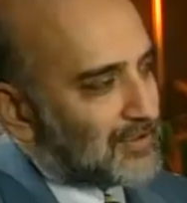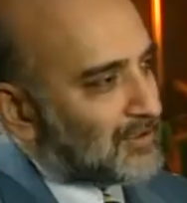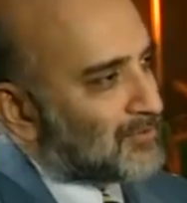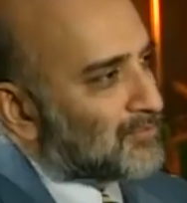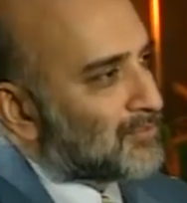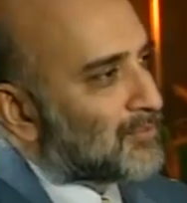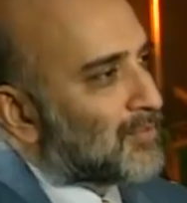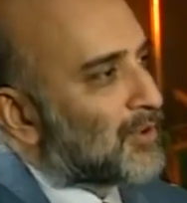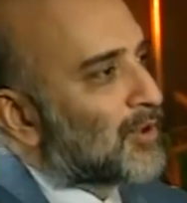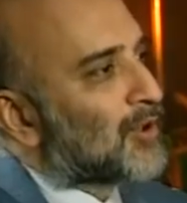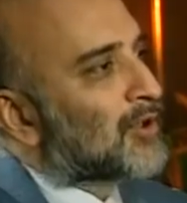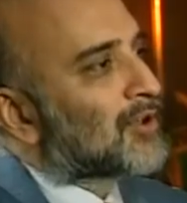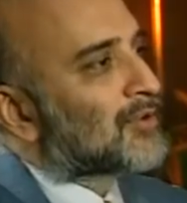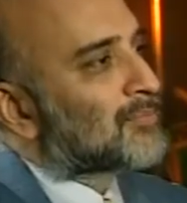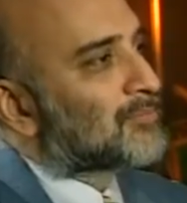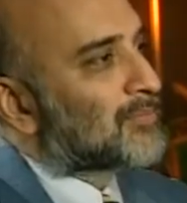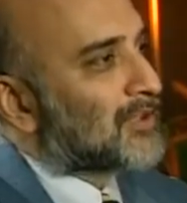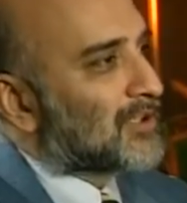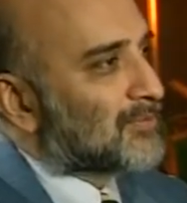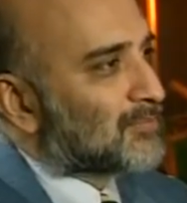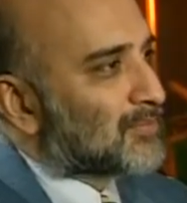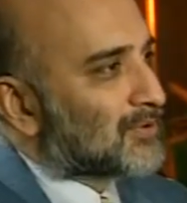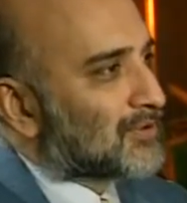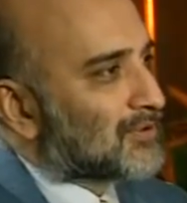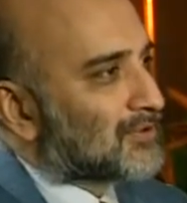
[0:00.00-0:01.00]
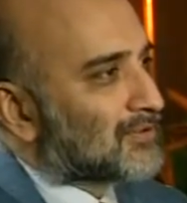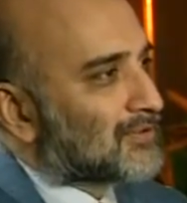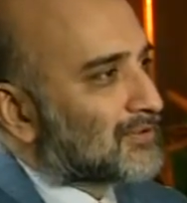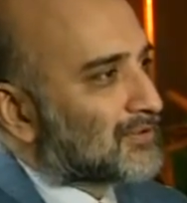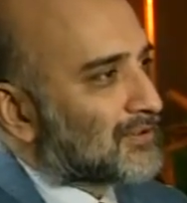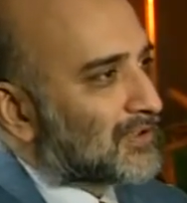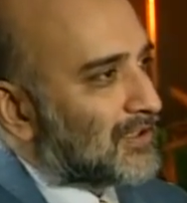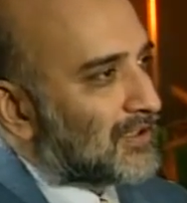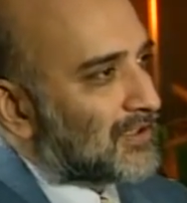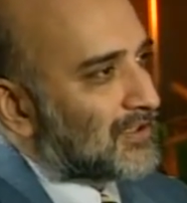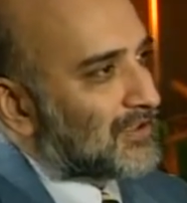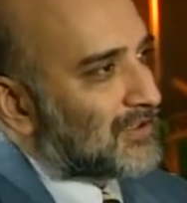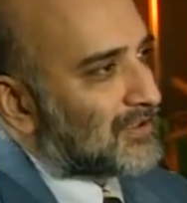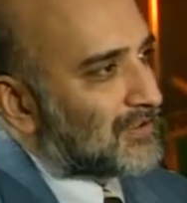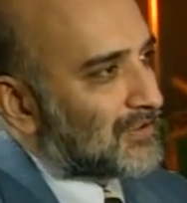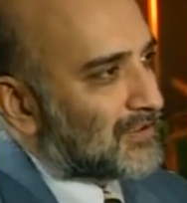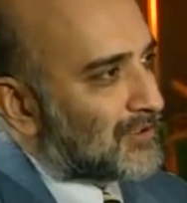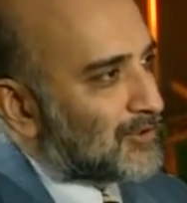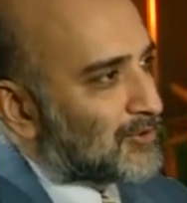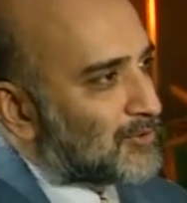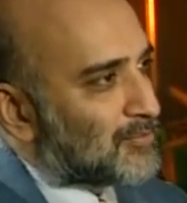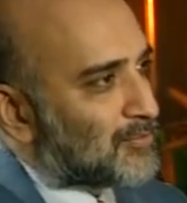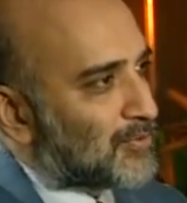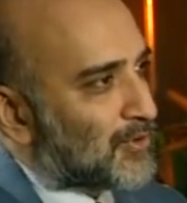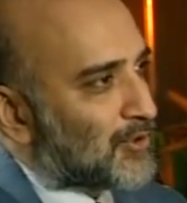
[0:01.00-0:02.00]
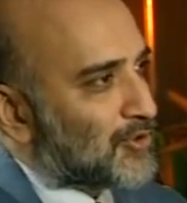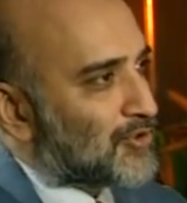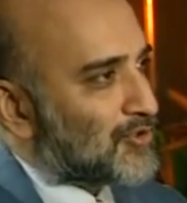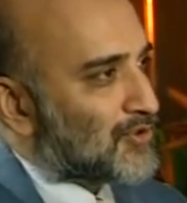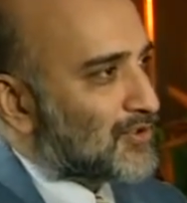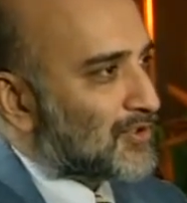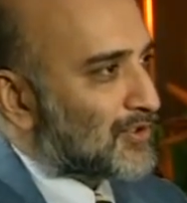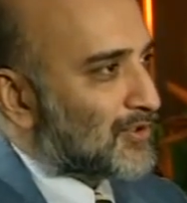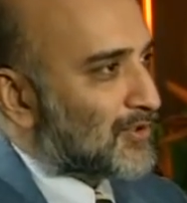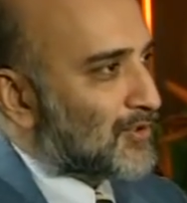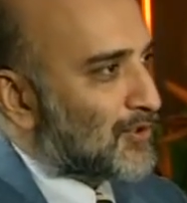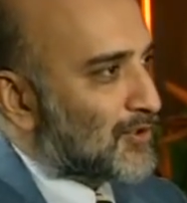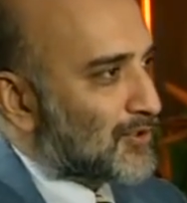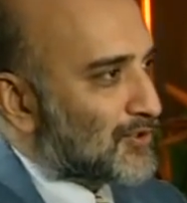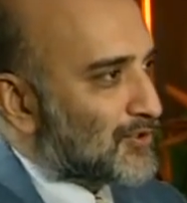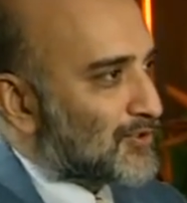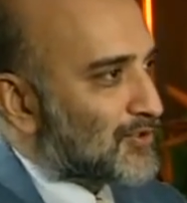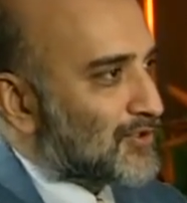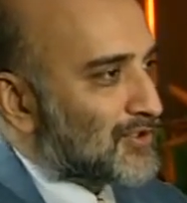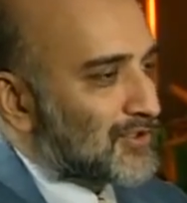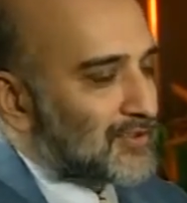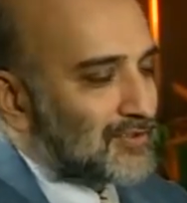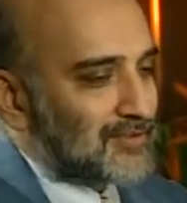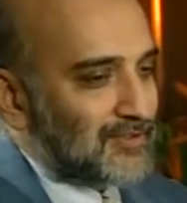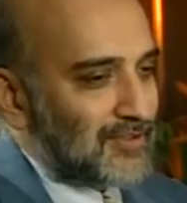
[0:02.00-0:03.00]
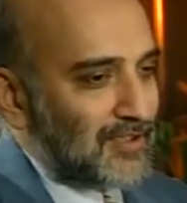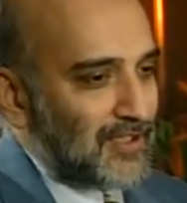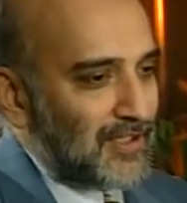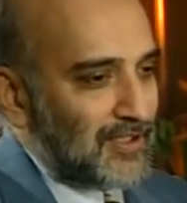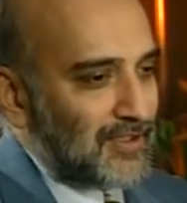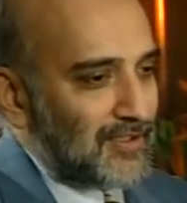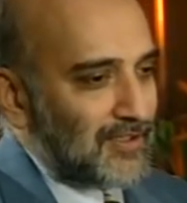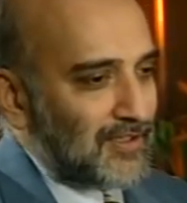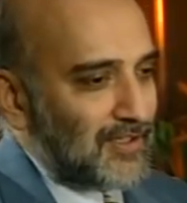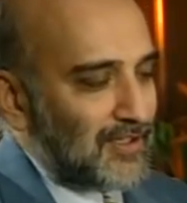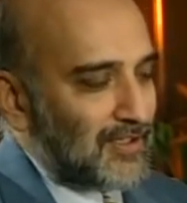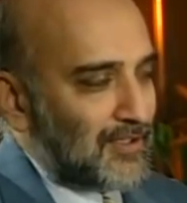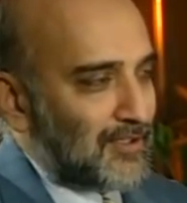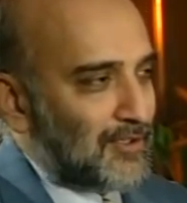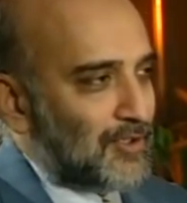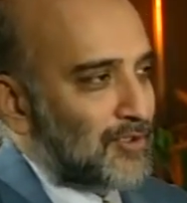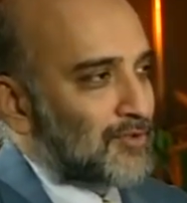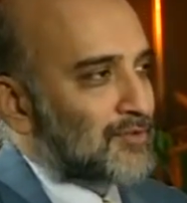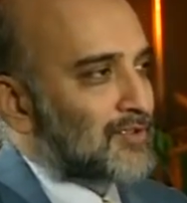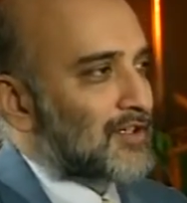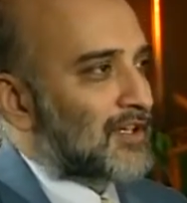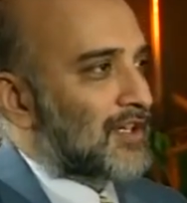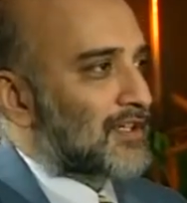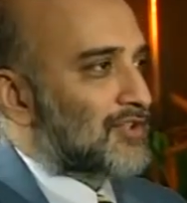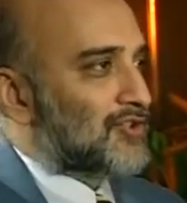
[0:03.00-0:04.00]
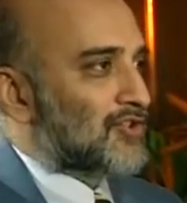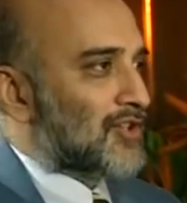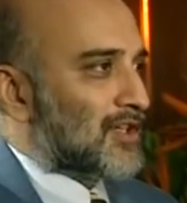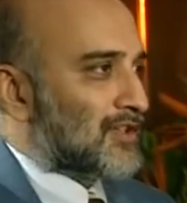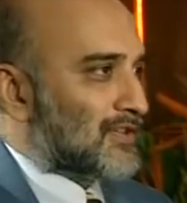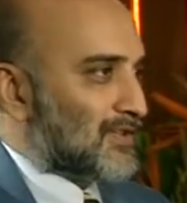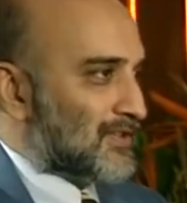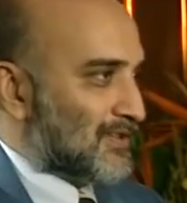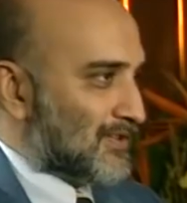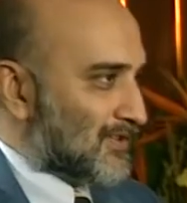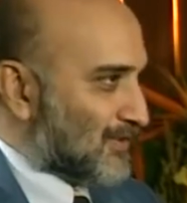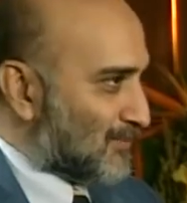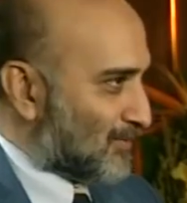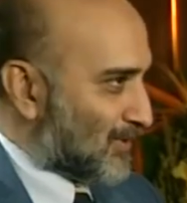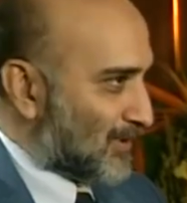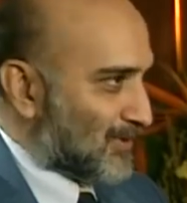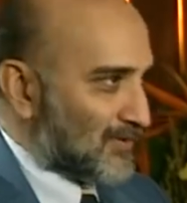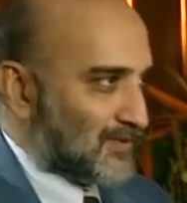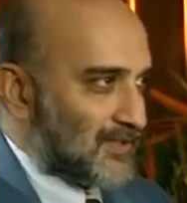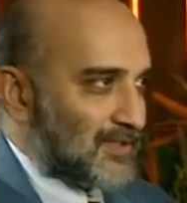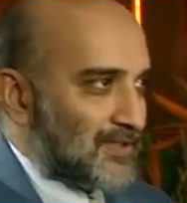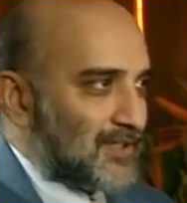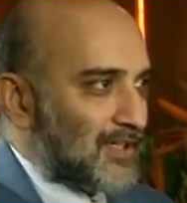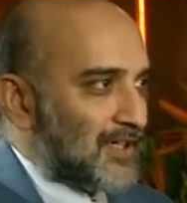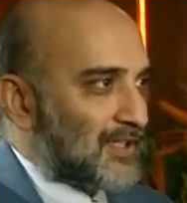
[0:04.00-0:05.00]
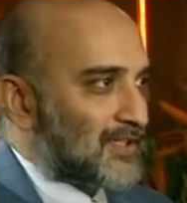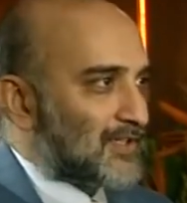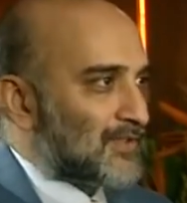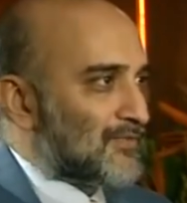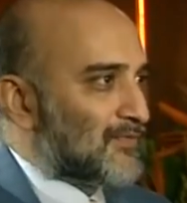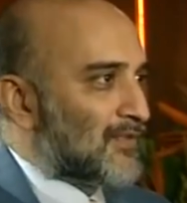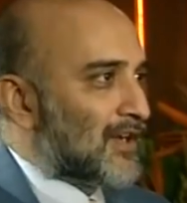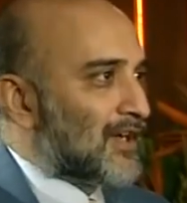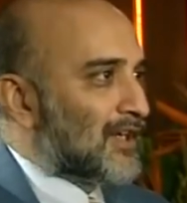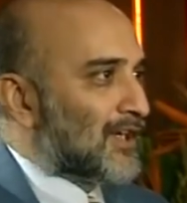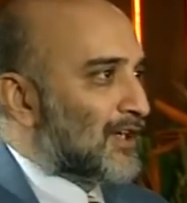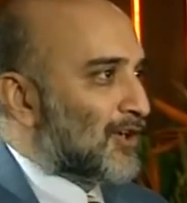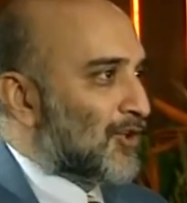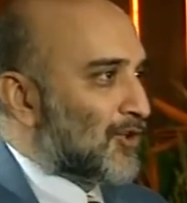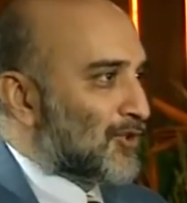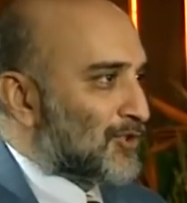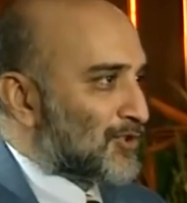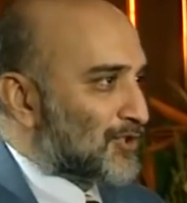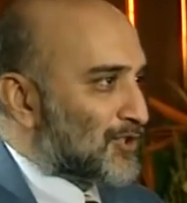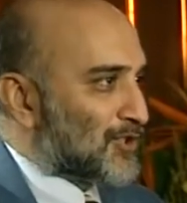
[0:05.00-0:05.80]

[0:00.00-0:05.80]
the more people approach the courts and don't get justice, because it takes a very long